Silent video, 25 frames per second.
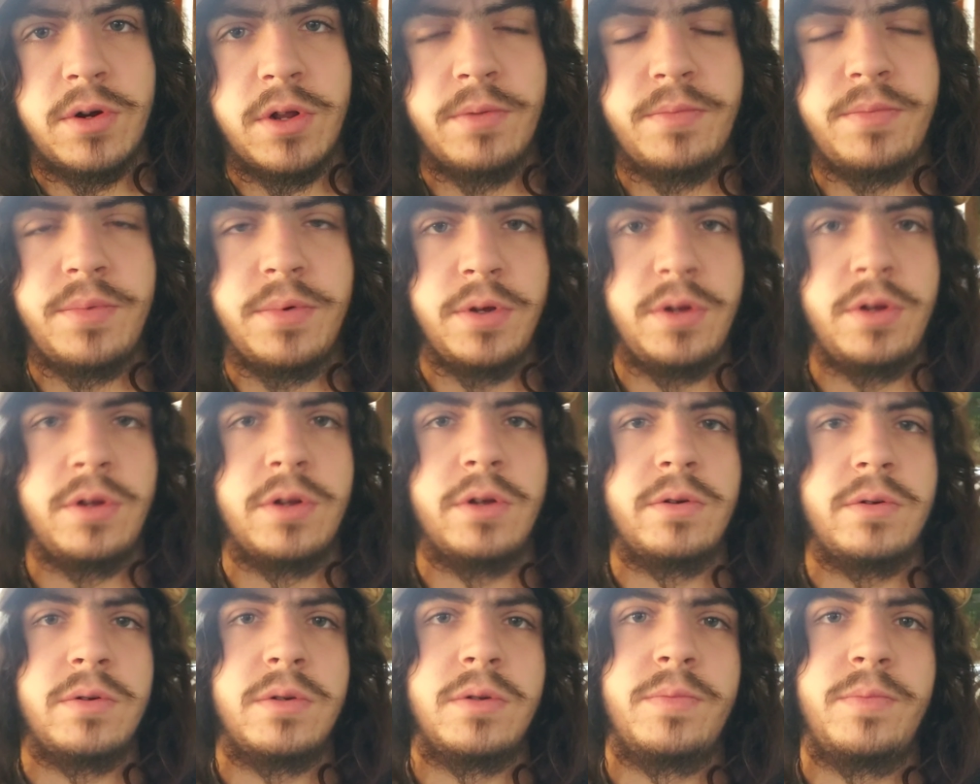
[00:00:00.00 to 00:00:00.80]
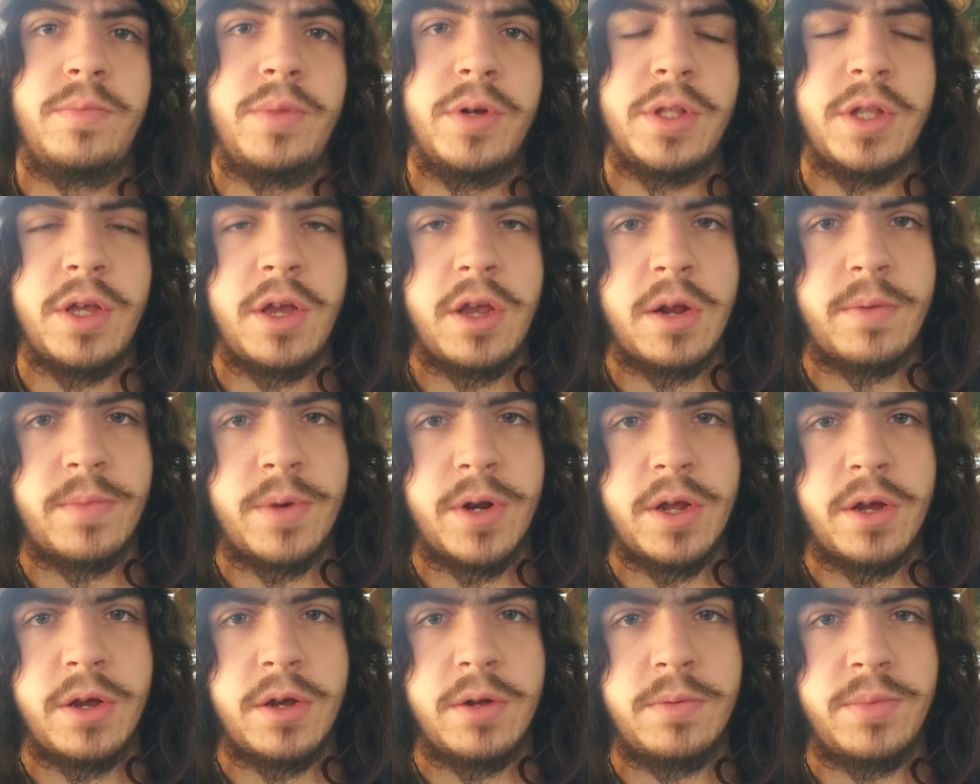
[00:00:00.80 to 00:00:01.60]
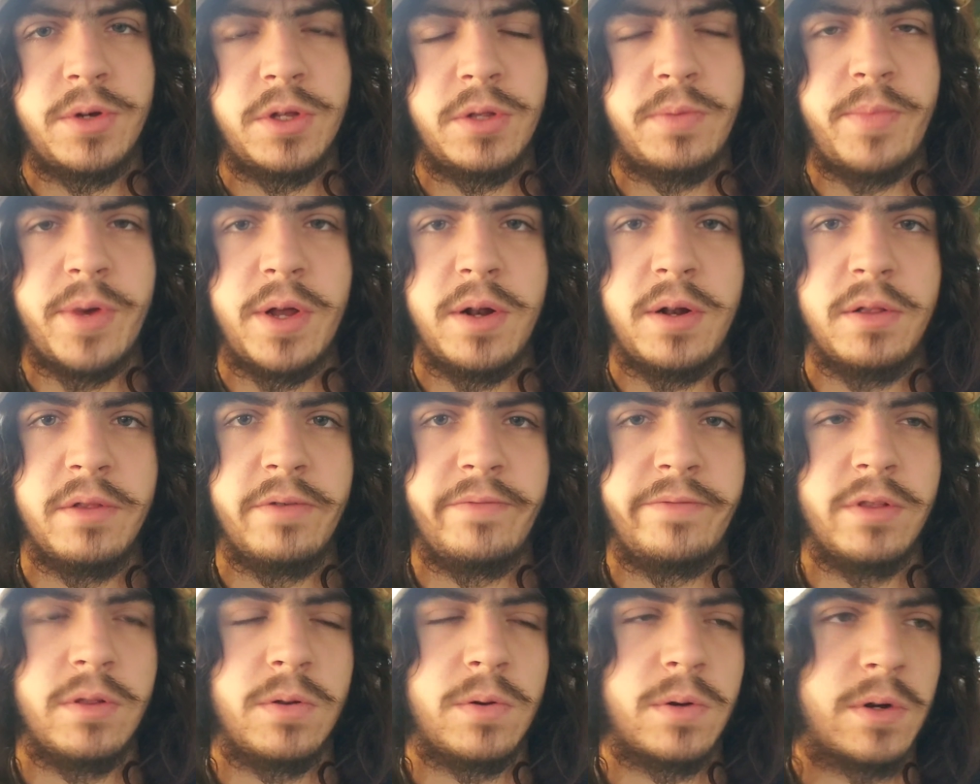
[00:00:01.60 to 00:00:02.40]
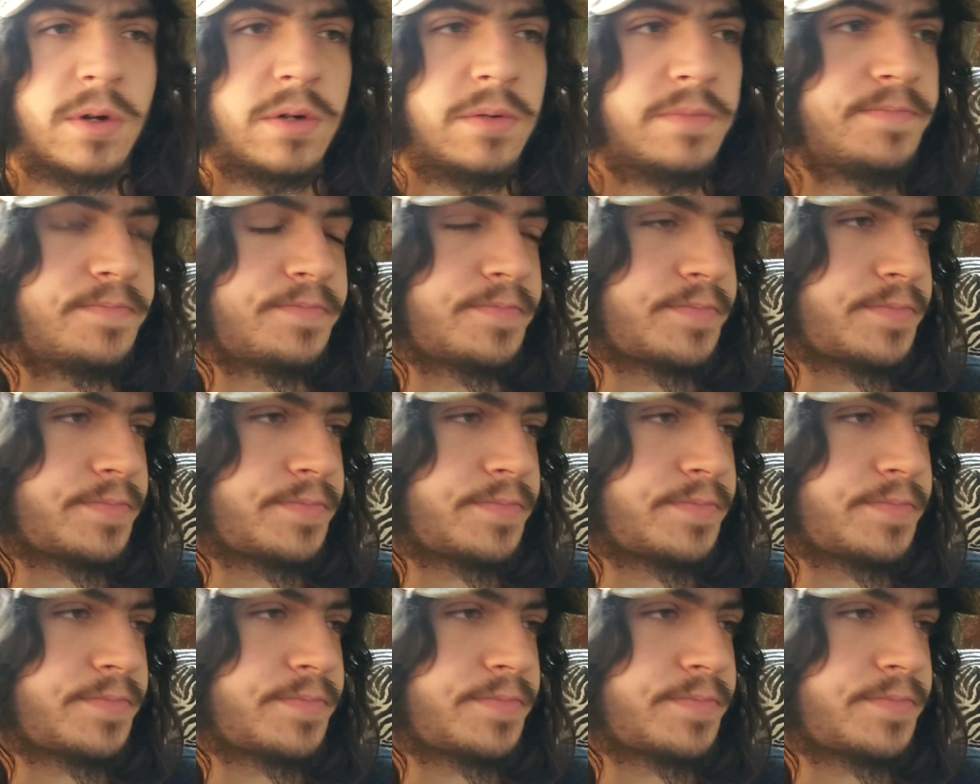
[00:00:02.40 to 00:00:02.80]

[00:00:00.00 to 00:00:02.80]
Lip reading: I put the hammer down, put the pedal to the floor,